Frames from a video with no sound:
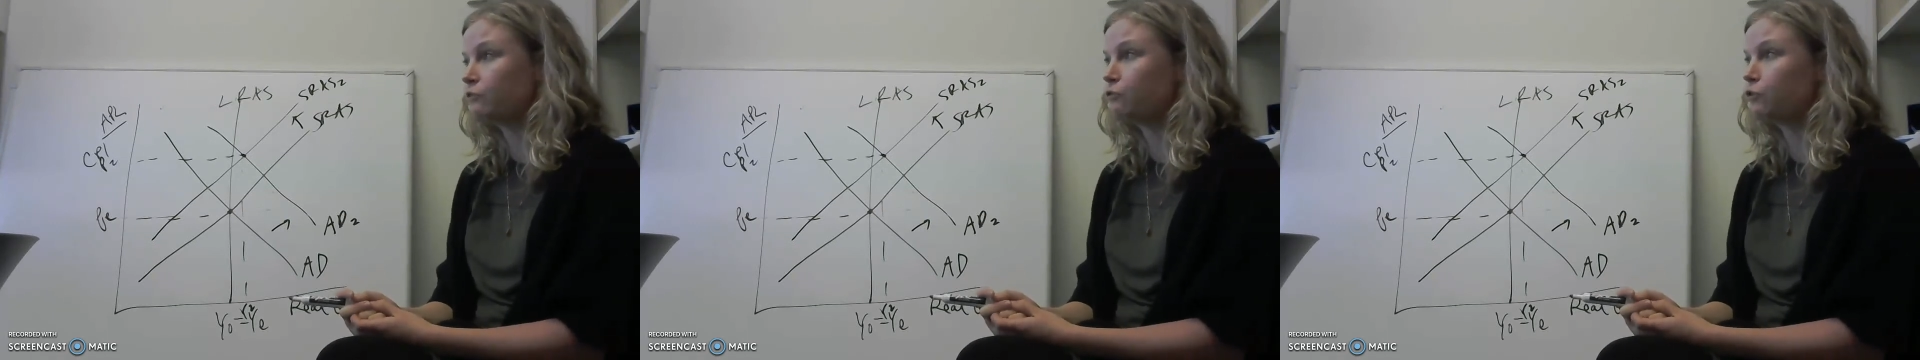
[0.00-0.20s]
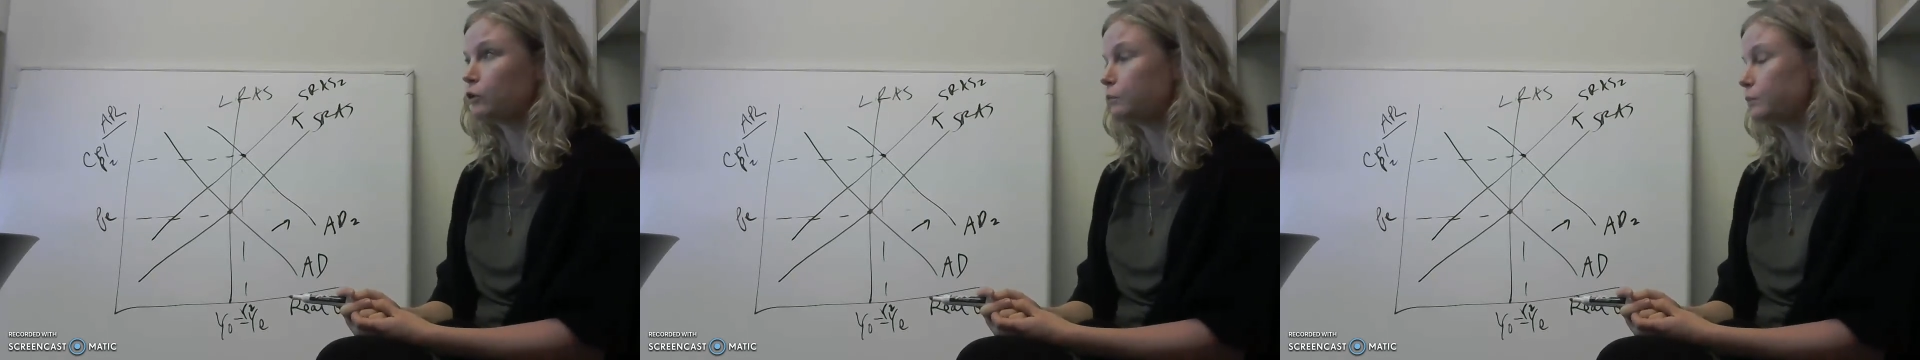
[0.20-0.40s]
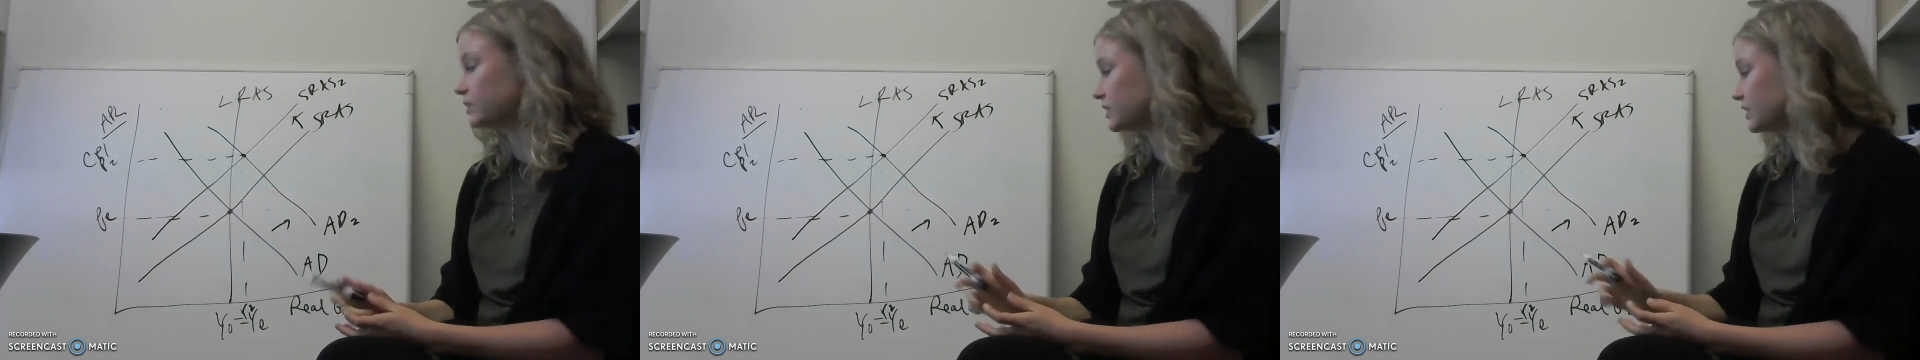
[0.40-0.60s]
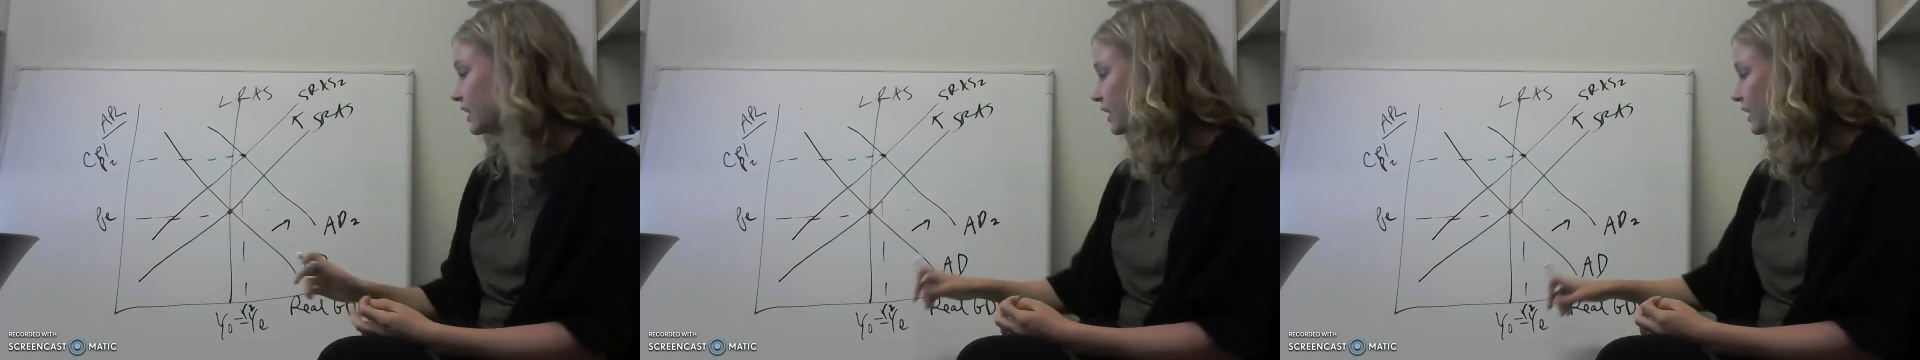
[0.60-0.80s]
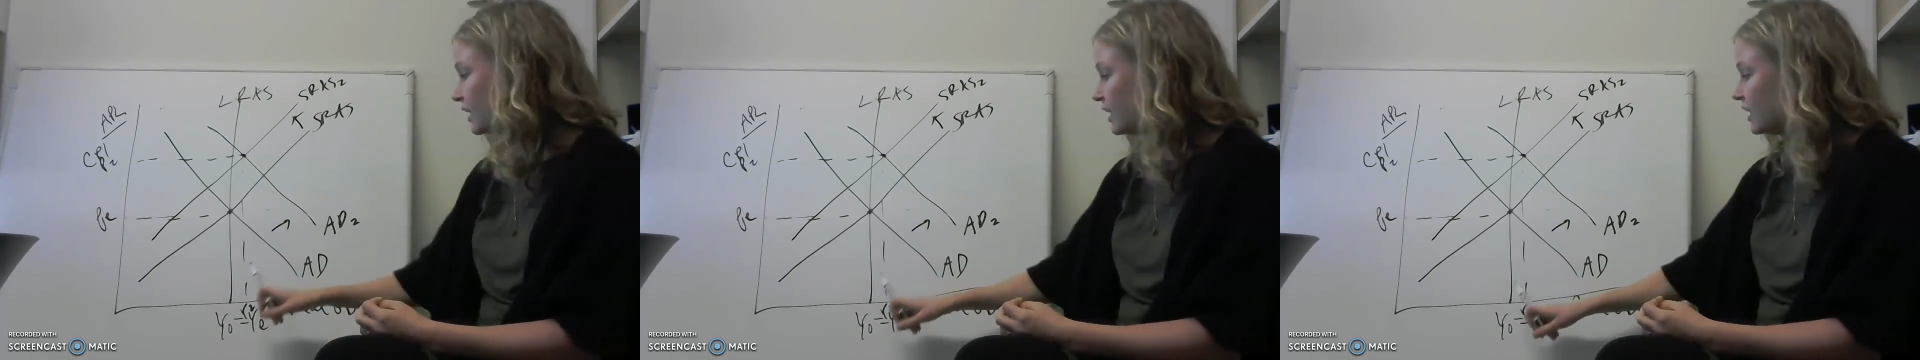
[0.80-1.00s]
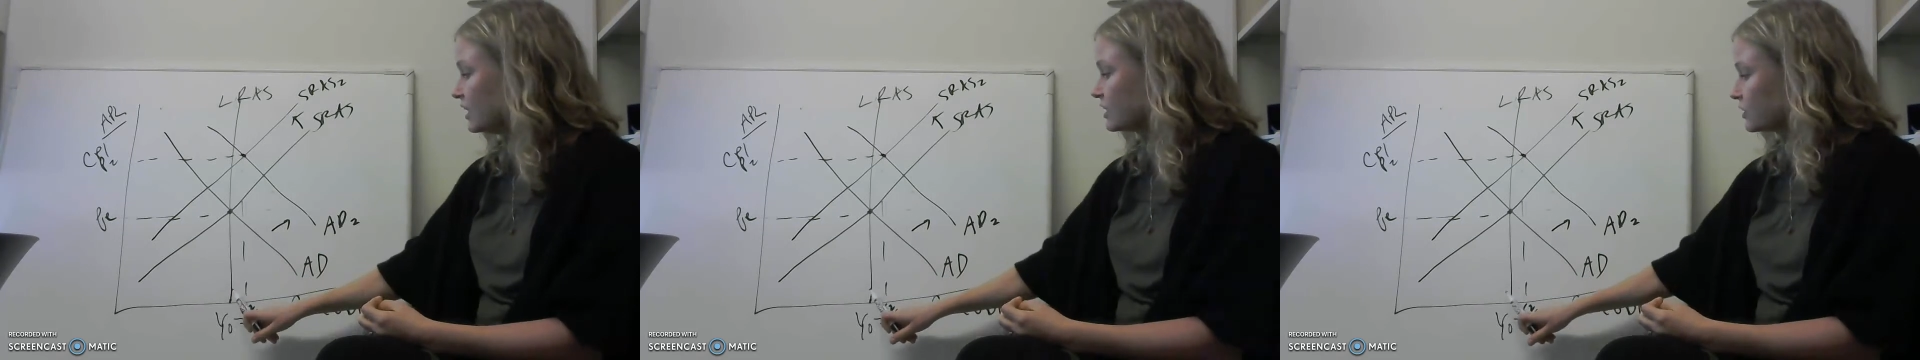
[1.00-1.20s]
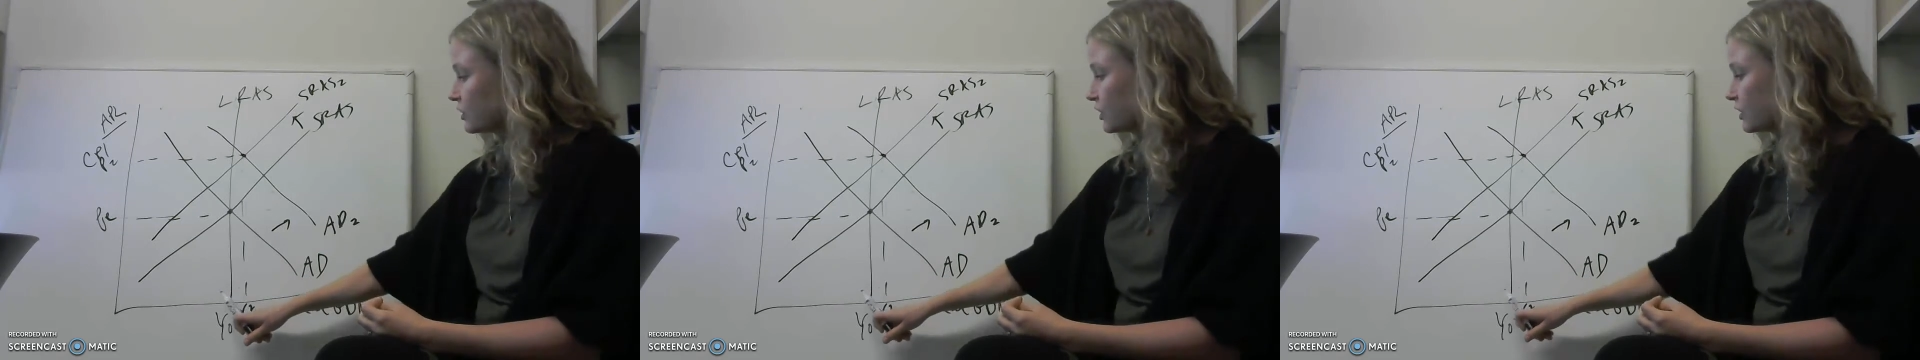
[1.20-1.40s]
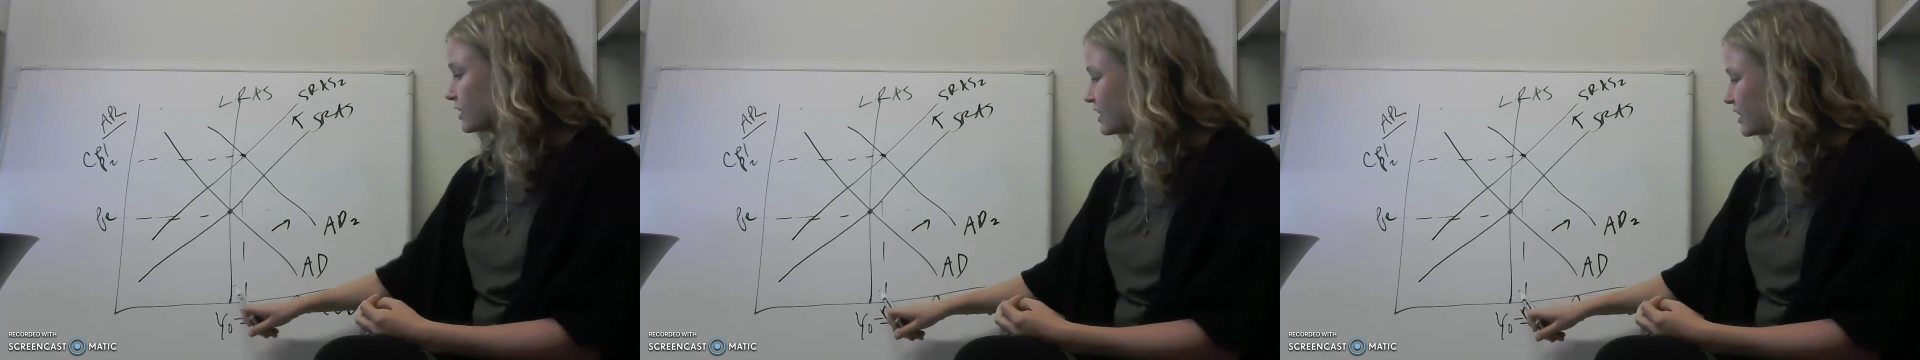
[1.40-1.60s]
So you
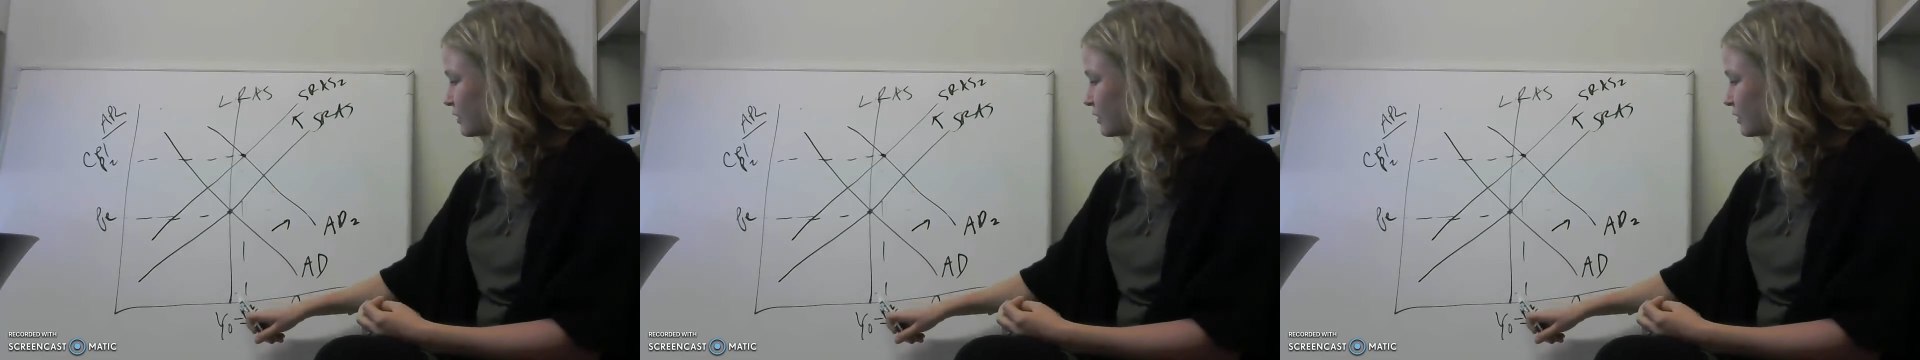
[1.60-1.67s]
could say,